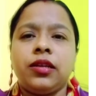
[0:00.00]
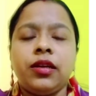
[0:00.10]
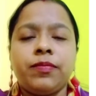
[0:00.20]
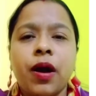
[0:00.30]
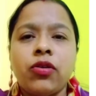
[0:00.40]

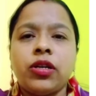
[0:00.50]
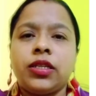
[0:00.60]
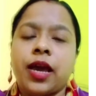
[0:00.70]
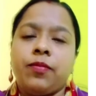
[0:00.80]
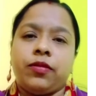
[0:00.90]
powder
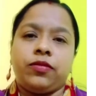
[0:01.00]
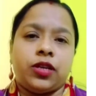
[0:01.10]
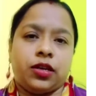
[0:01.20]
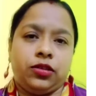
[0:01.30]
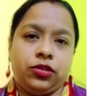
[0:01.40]
type of
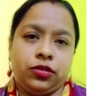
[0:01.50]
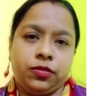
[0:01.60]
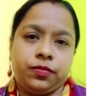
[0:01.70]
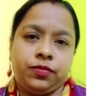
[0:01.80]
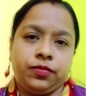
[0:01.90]
structures.
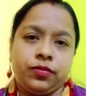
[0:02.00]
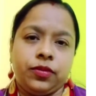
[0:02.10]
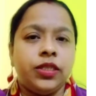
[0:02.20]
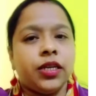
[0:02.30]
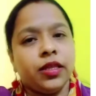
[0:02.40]

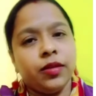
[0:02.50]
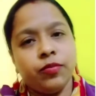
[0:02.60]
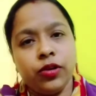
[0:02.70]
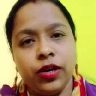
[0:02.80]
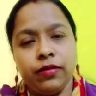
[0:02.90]
These are the
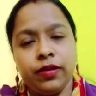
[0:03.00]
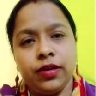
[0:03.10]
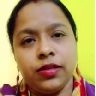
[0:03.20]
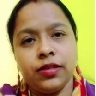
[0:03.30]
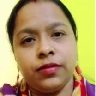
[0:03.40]
pollen grains.